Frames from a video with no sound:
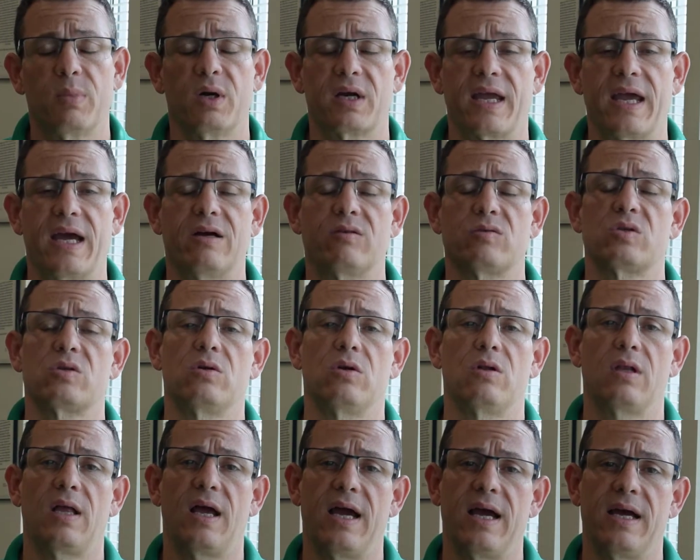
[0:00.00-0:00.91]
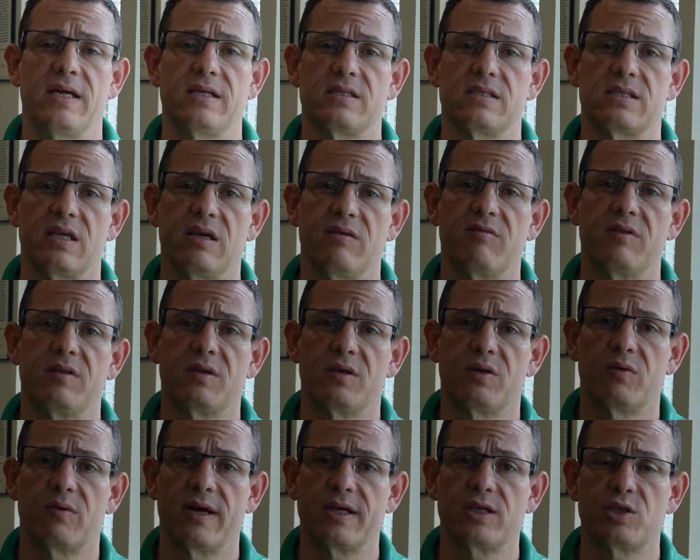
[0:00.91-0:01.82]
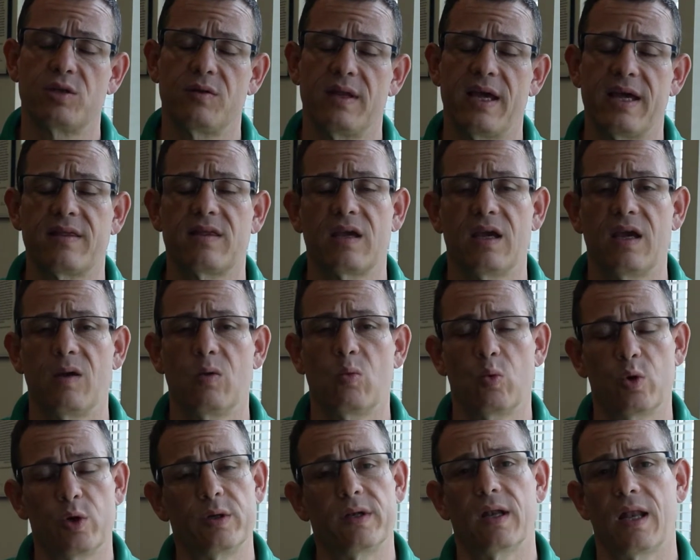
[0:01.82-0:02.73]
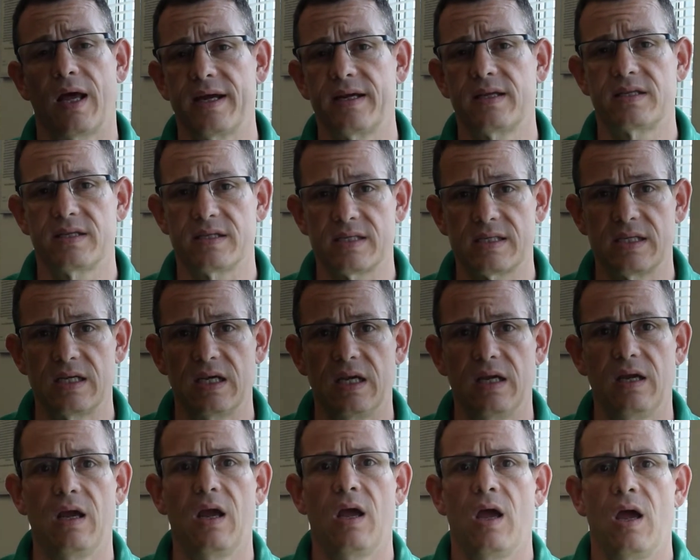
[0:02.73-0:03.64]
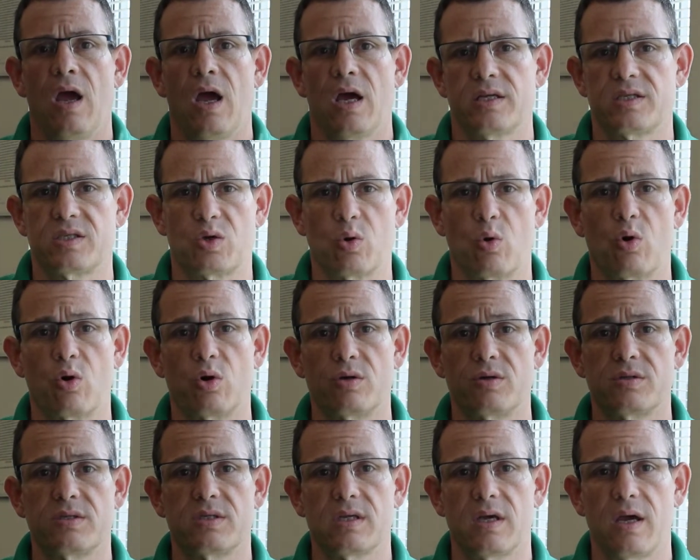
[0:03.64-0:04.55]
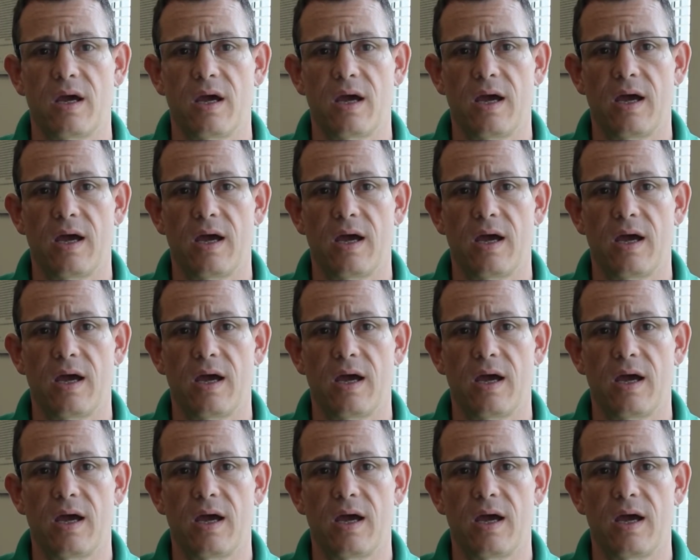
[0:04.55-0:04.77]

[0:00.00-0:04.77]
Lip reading: but council has given the direction that they would like to see stores